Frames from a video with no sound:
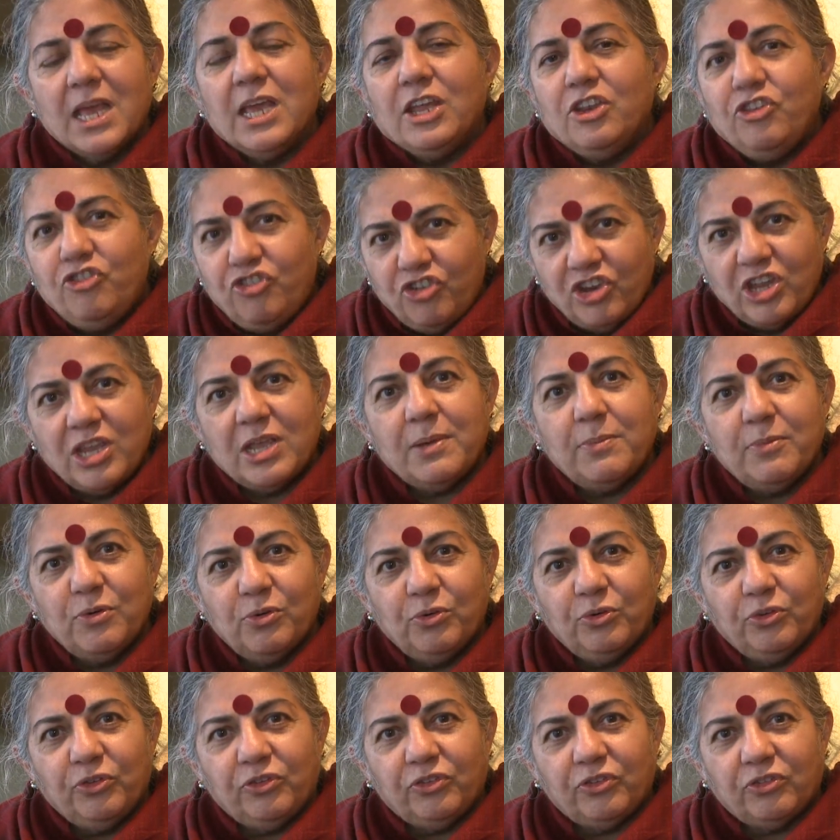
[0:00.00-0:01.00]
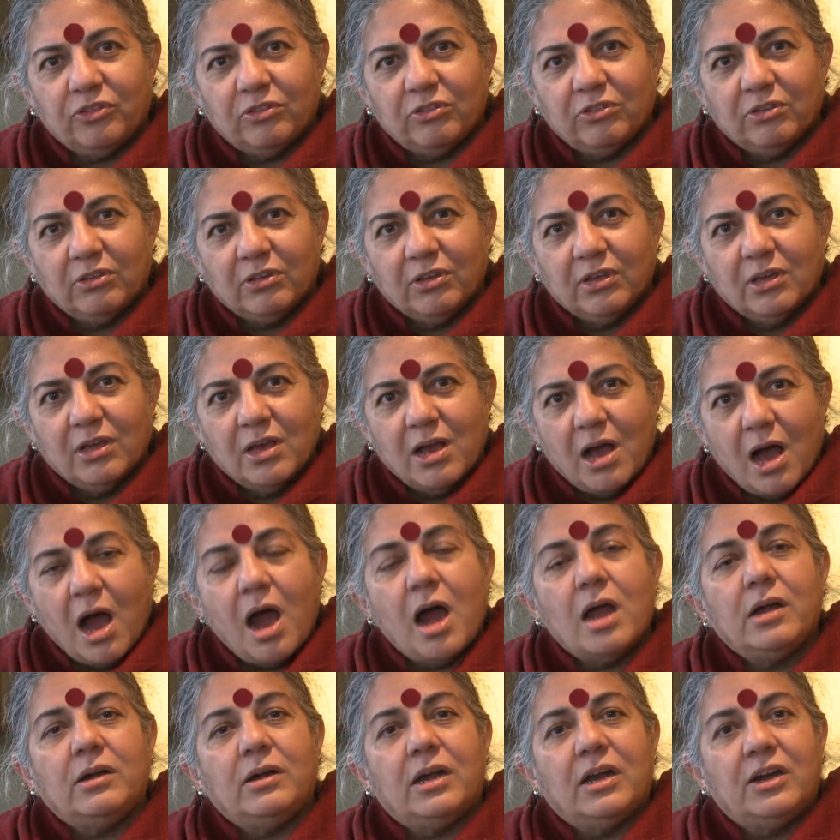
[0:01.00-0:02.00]
GMOs
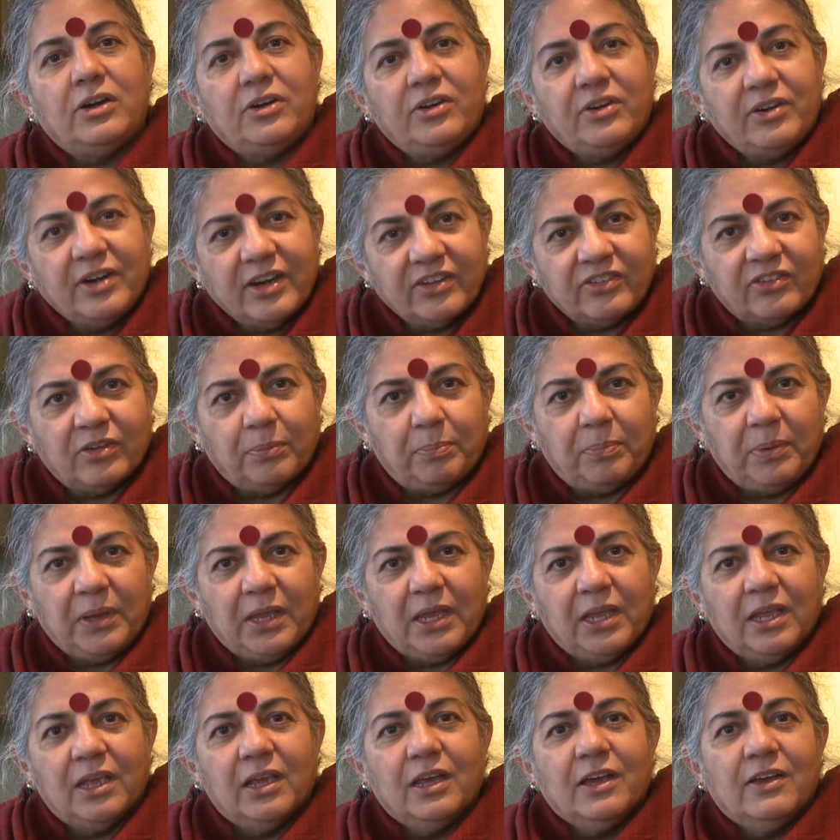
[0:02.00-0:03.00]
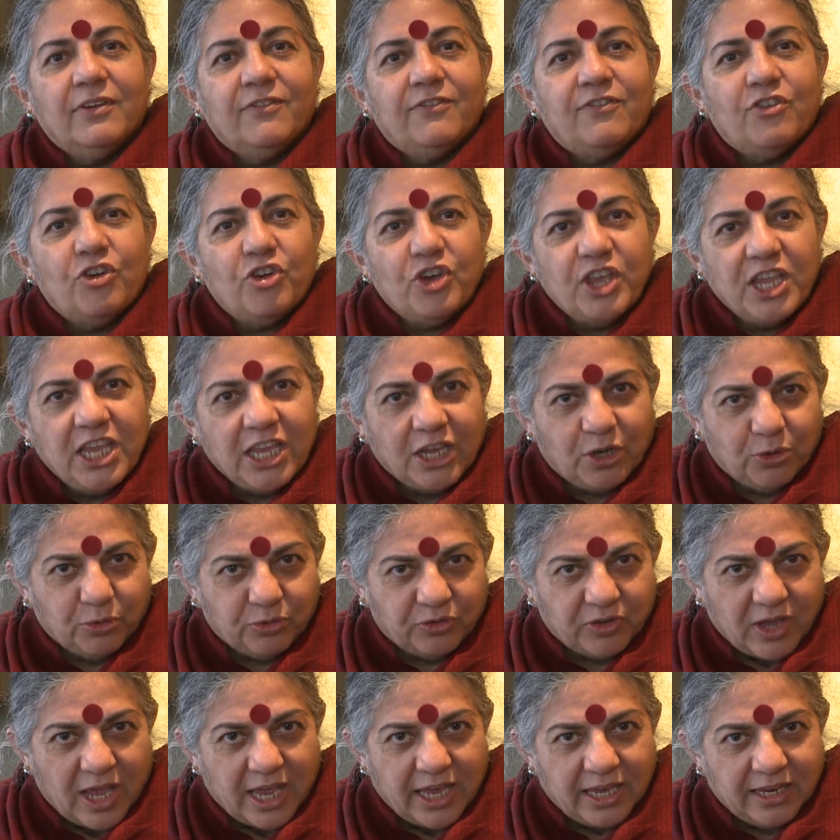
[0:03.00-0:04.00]
are a recipe for
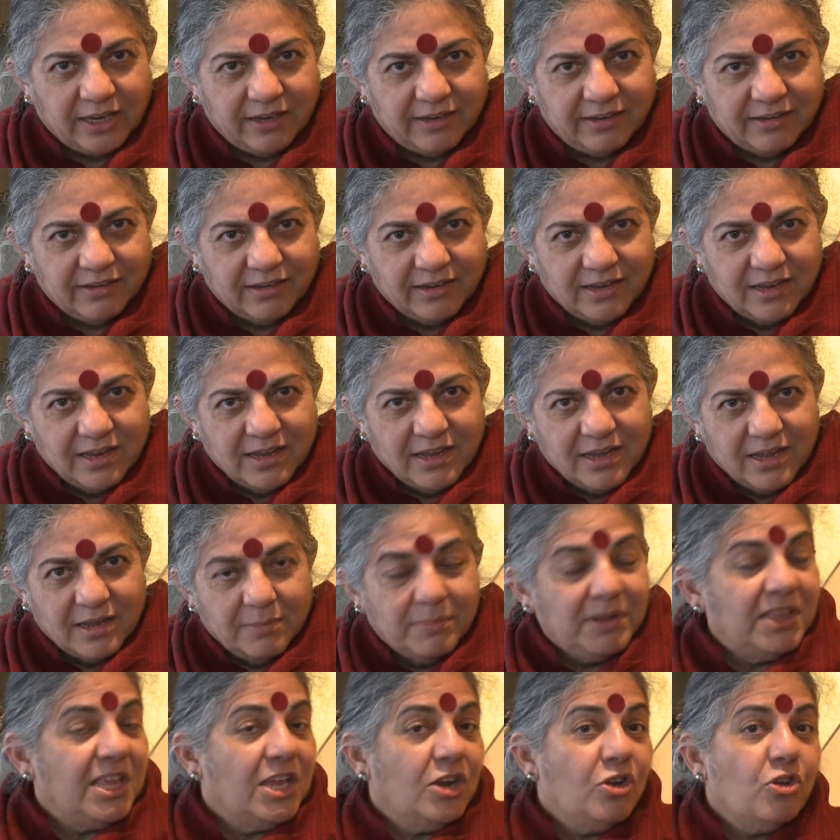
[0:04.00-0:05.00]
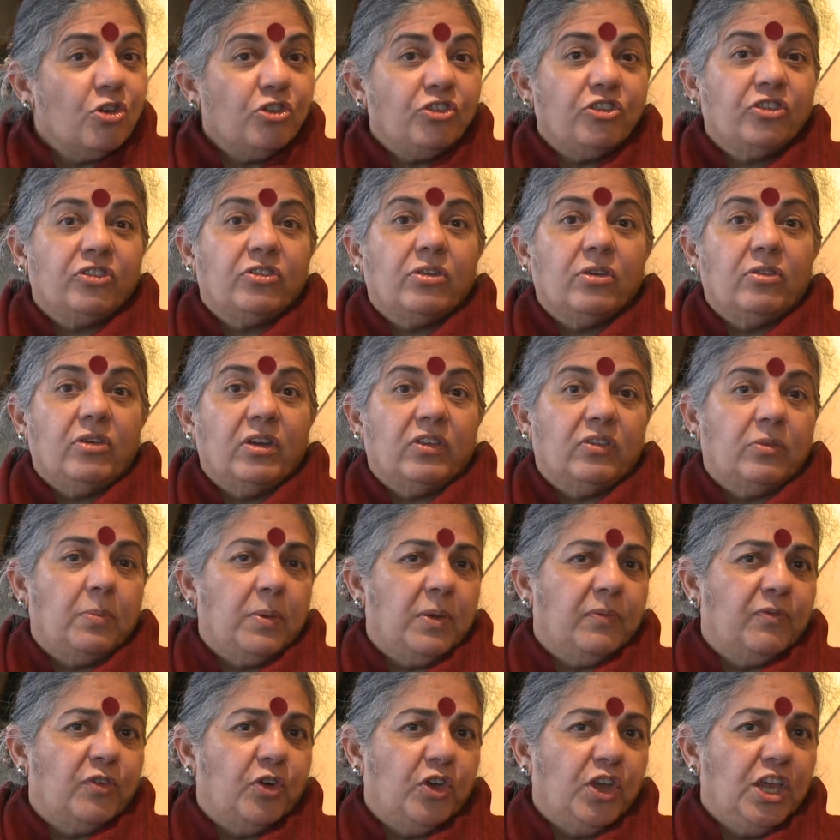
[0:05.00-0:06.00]
ecocide. But they're not just a recipe
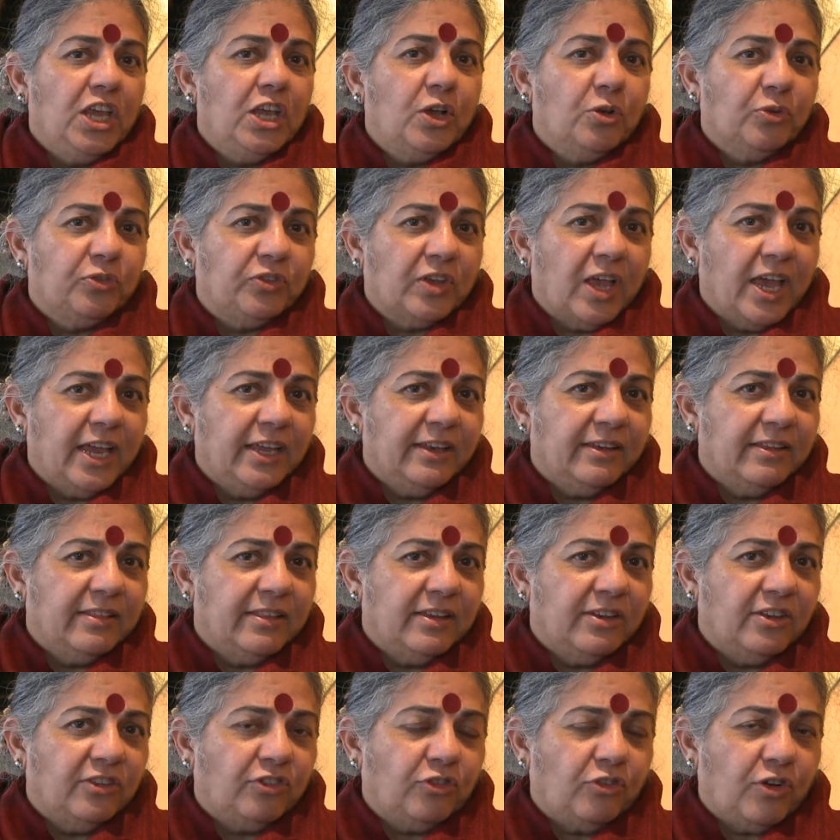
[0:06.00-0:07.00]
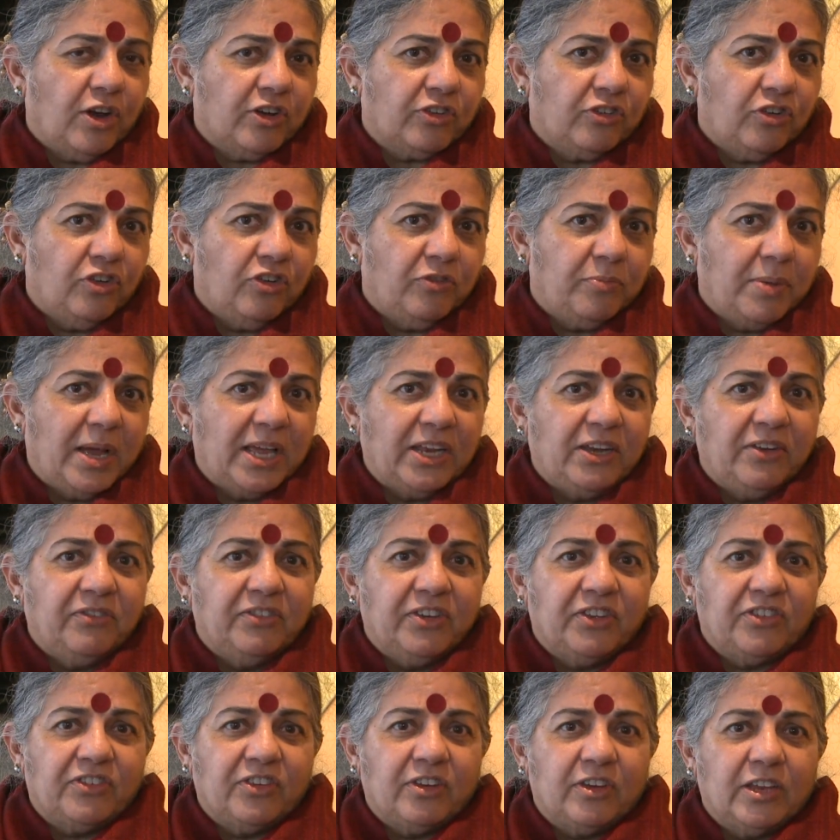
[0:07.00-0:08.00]
for ecocide and the destruction of
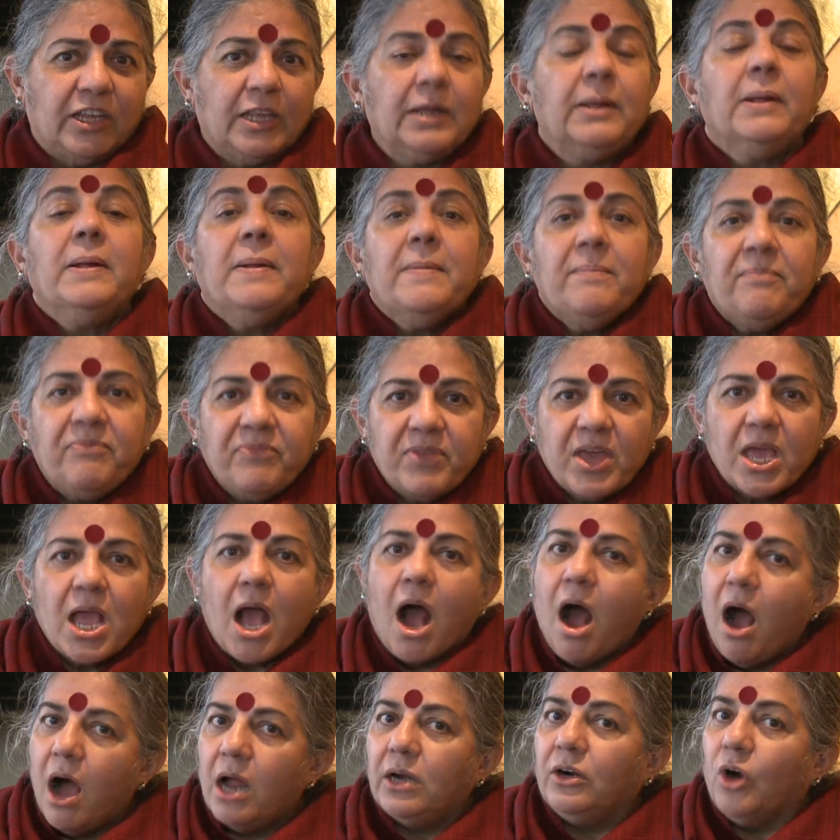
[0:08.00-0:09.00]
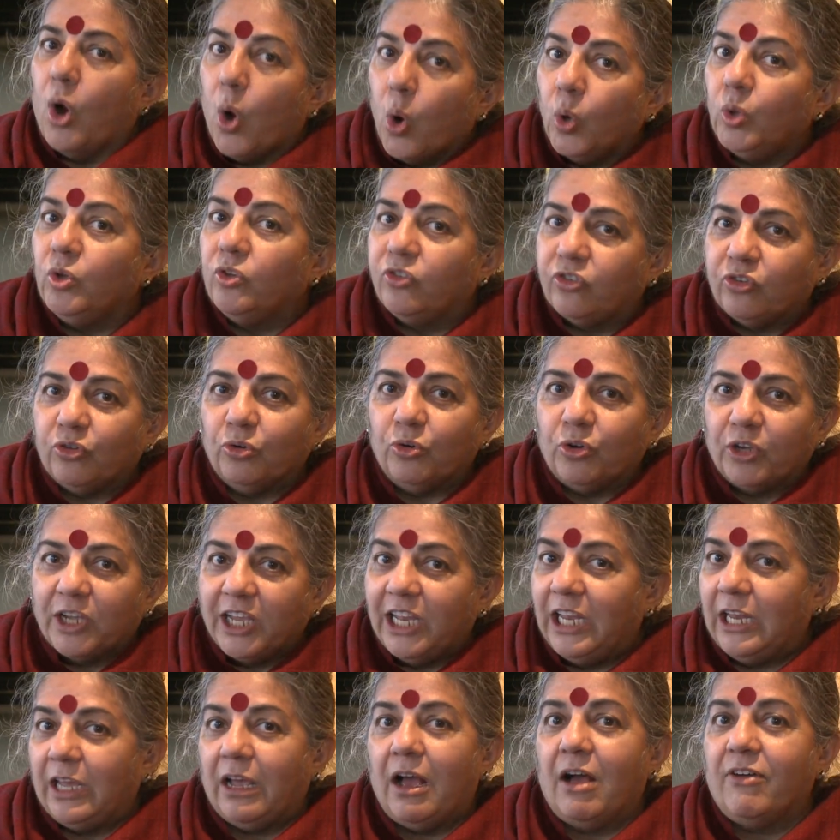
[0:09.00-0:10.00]
biodiversity, they are also
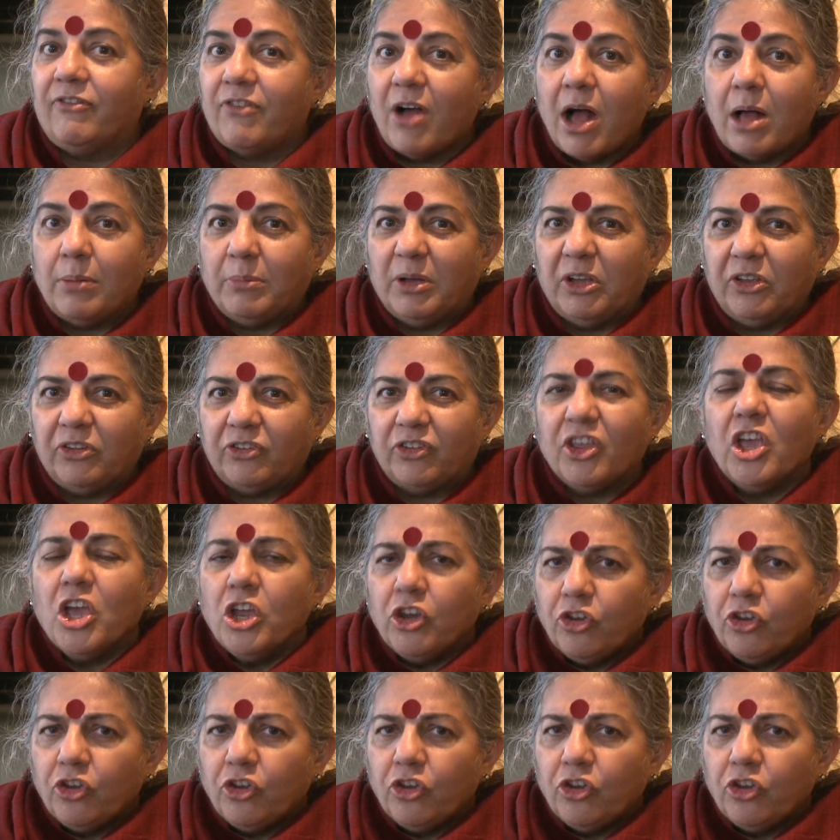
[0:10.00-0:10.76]
killing our farmers.